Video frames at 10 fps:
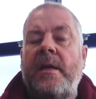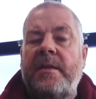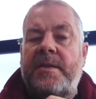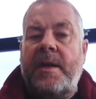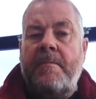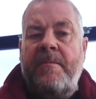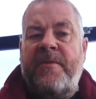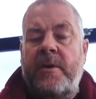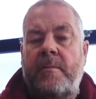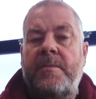Some
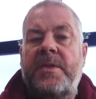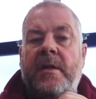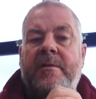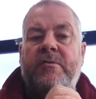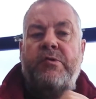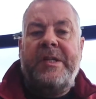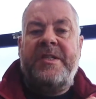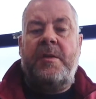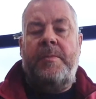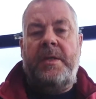firms are
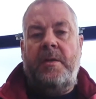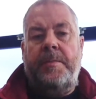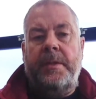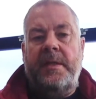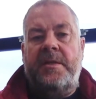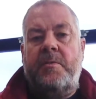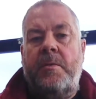risk monopolies,